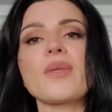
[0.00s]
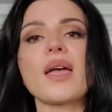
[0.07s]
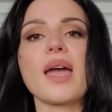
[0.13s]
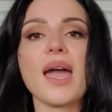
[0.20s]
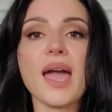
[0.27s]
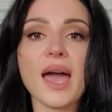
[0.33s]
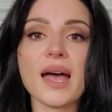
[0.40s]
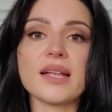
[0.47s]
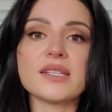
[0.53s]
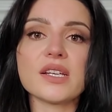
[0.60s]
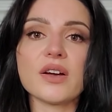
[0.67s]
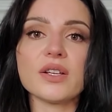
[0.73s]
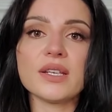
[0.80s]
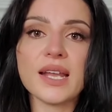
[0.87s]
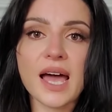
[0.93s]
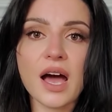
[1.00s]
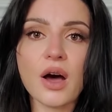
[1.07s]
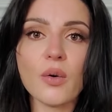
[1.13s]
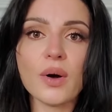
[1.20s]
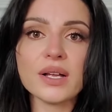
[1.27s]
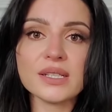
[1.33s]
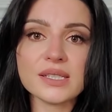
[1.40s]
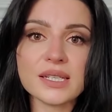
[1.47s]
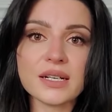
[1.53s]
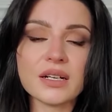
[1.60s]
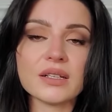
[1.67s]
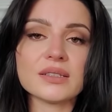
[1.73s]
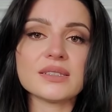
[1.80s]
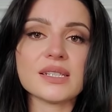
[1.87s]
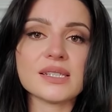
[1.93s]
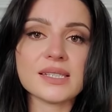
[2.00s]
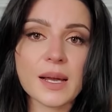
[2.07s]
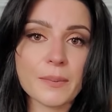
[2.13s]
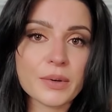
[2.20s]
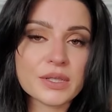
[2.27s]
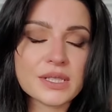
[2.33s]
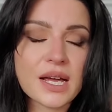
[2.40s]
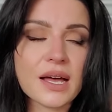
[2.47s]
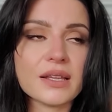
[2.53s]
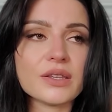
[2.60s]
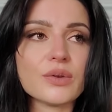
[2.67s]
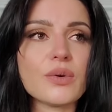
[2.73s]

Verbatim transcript: And now until December 10th,